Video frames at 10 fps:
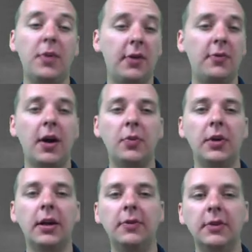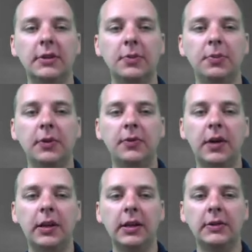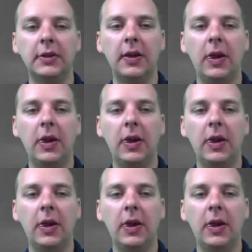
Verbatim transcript: Matter of fact, we can even simplify this.